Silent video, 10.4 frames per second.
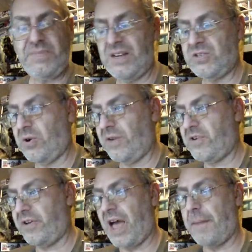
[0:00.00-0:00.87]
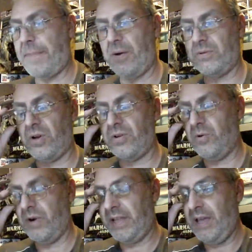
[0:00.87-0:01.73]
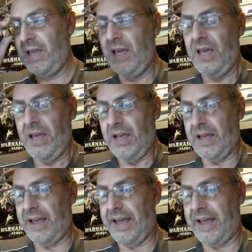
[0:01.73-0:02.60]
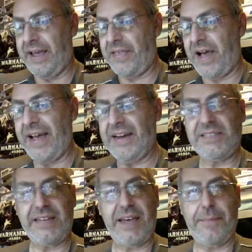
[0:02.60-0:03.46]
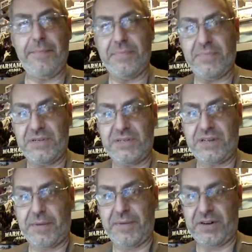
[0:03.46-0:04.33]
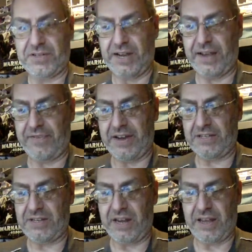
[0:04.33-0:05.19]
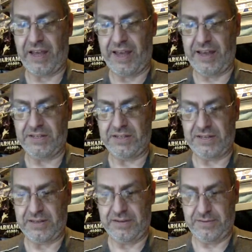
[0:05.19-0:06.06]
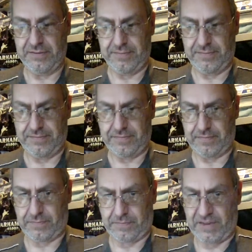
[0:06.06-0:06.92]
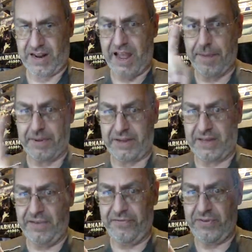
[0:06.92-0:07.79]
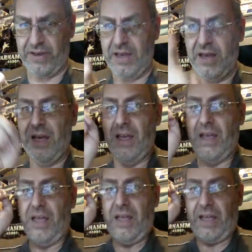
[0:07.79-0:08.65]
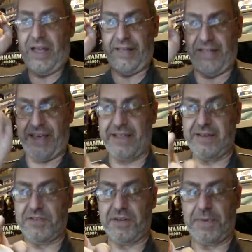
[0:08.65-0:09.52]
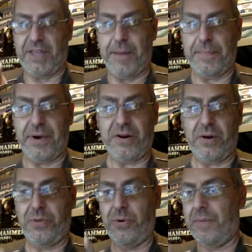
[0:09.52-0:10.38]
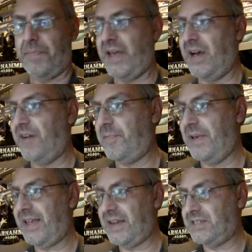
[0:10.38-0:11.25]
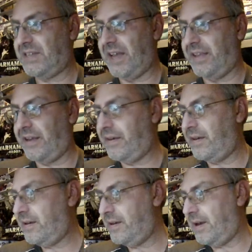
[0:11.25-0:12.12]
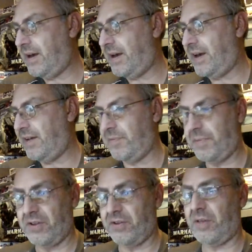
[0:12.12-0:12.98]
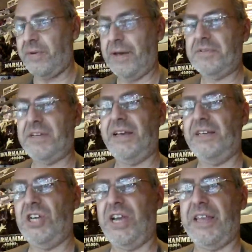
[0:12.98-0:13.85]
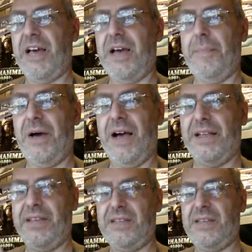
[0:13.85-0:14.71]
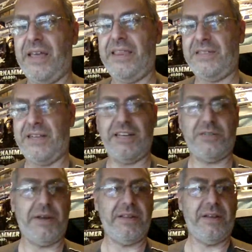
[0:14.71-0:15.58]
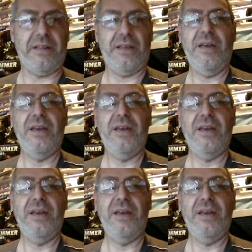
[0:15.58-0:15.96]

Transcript: So I've got that build ongoing. The ISM Summer Sci-Fi SIG ends, I believe, at the end of September, although it may have been extended. I haven't been onto the website to check that, but I need to get this XWing done.